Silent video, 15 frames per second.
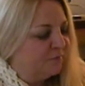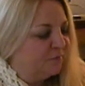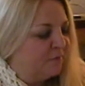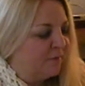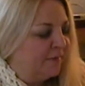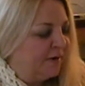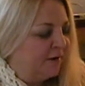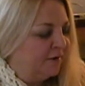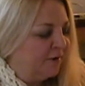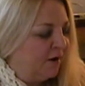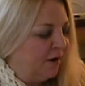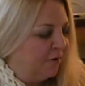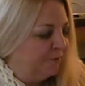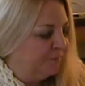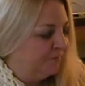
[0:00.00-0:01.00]
throwing on
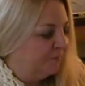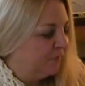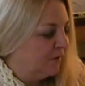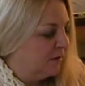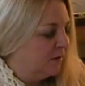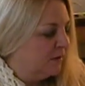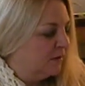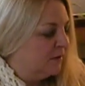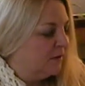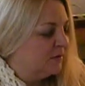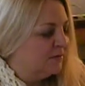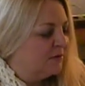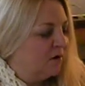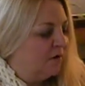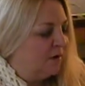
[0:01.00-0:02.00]
her coat.
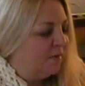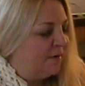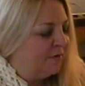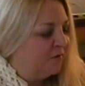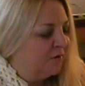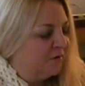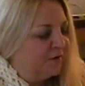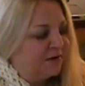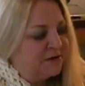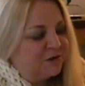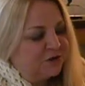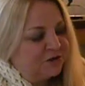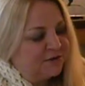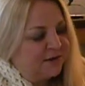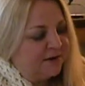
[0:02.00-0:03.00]
"Sorry about the dirty
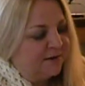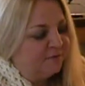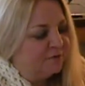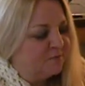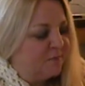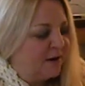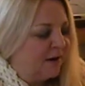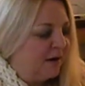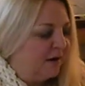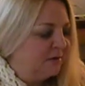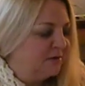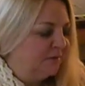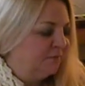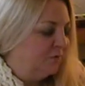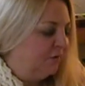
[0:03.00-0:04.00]
dishes I left from my
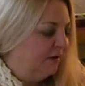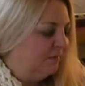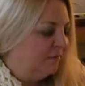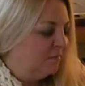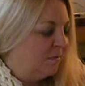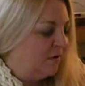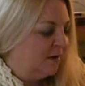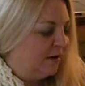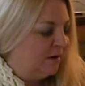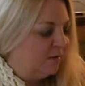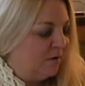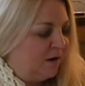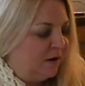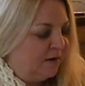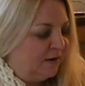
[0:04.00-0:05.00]
eggs. If you leave them, I'll get
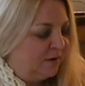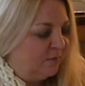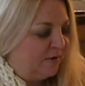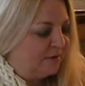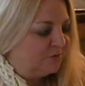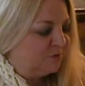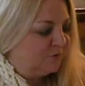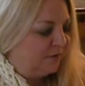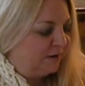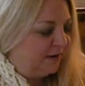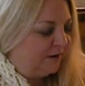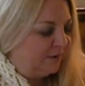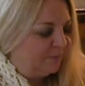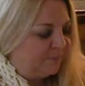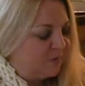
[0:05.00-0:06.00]
around to it
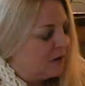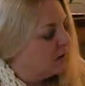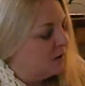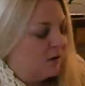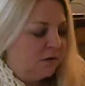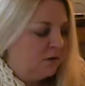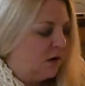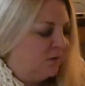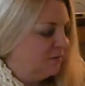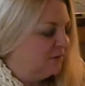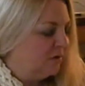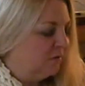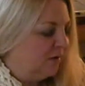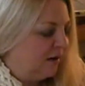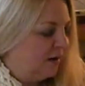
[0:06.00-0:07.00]
later." "No,
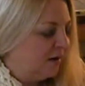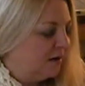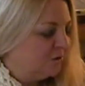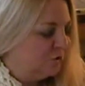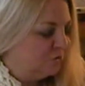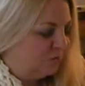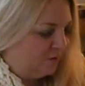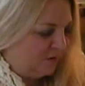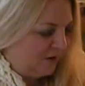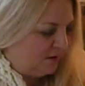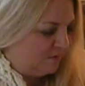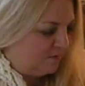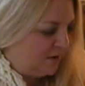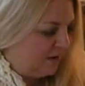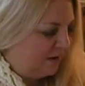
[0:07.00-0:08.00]
it's okay," I assured her. "I
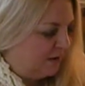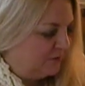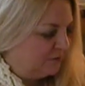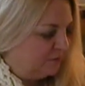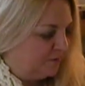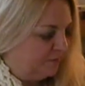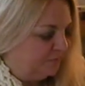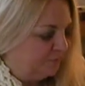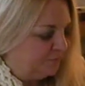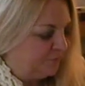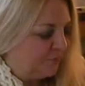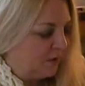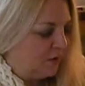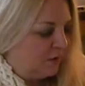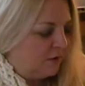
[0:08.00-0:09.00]
don't mind. I'll do them."
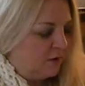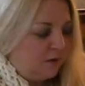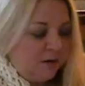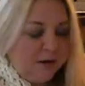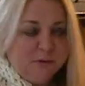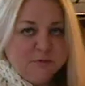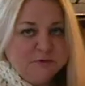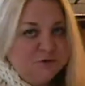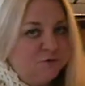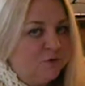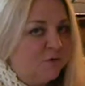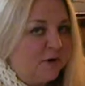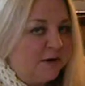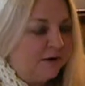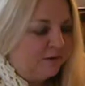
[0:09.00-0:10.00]
It was
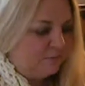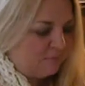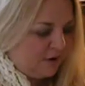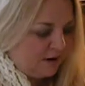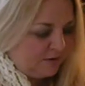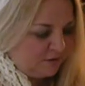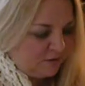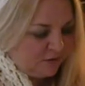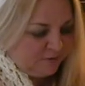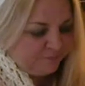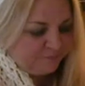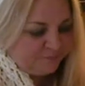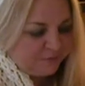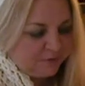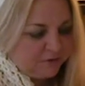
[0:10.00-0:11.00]
true. I didn't mind at
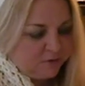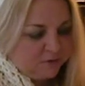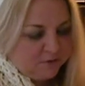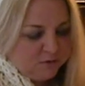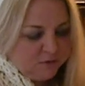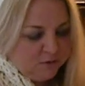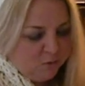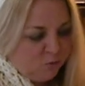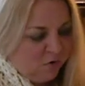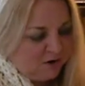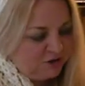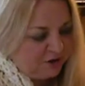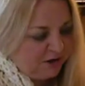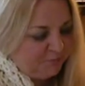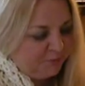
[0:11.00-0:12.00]
all.
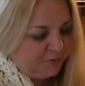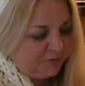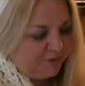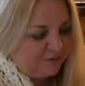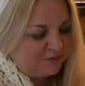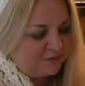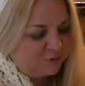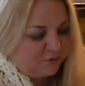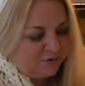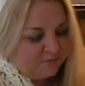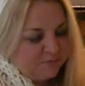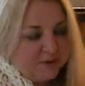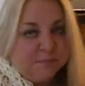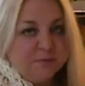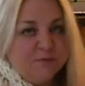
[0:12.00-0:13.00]
Washing up her things sort
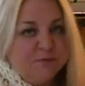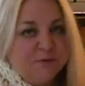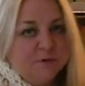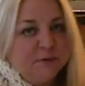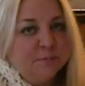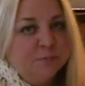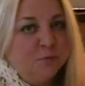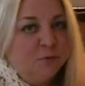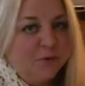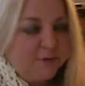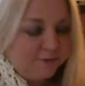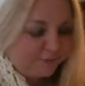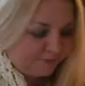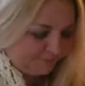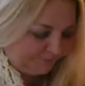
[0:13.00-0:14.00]
of made me feel
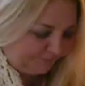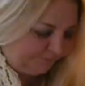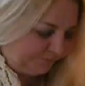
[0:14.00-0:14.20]
important.